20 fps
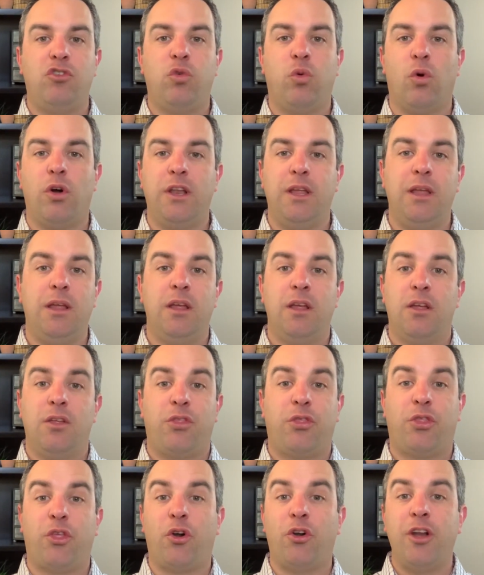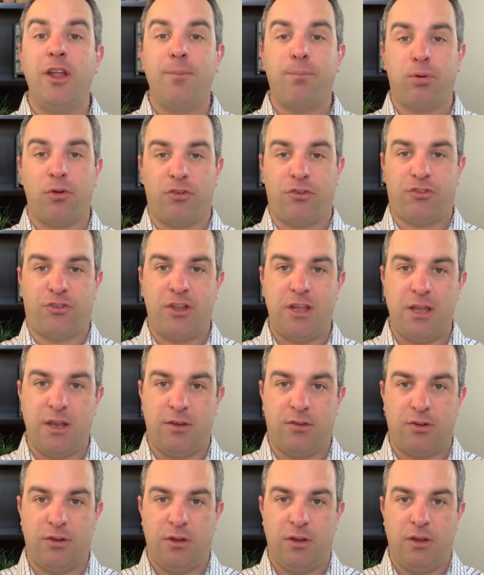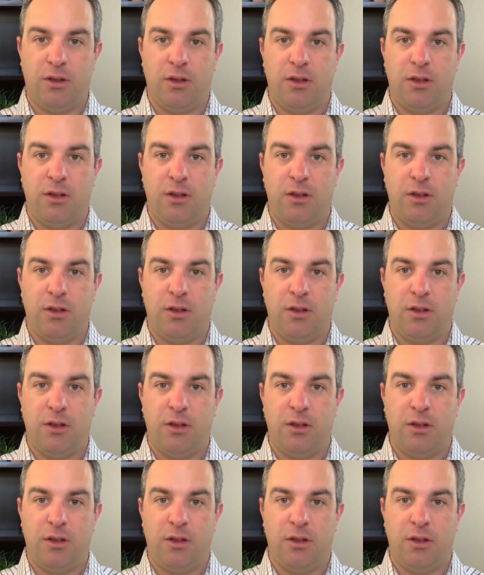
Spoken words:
20, 30%